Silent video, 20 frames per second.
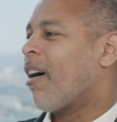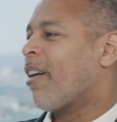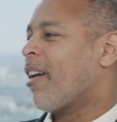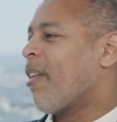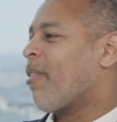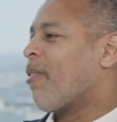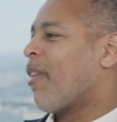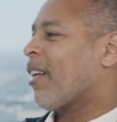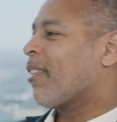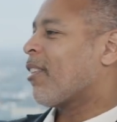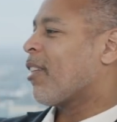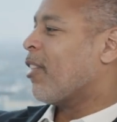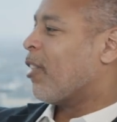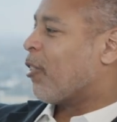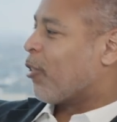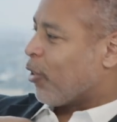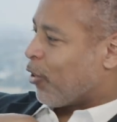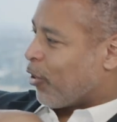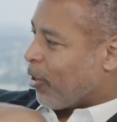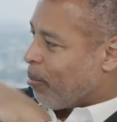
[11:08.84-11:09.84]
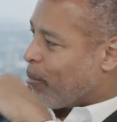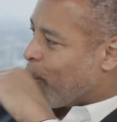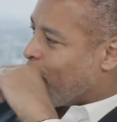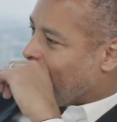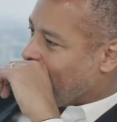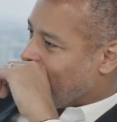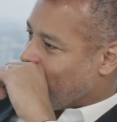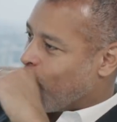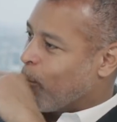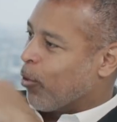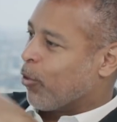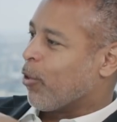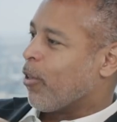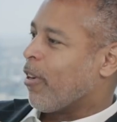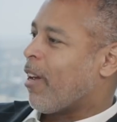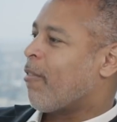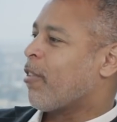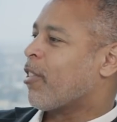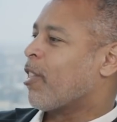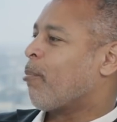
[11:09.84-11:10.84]
and that's an interesting point. You almost sort
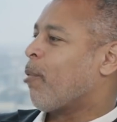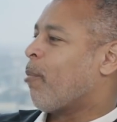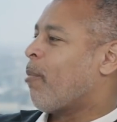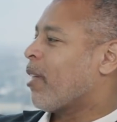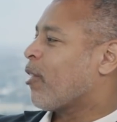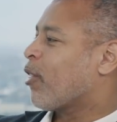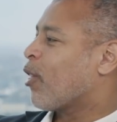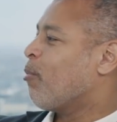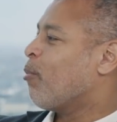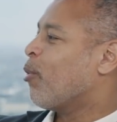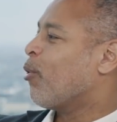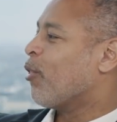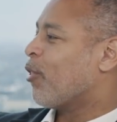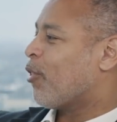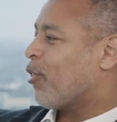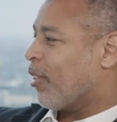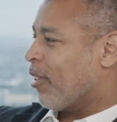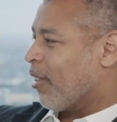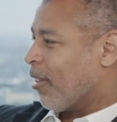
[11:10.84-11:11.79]
of have a diplomatic immunity.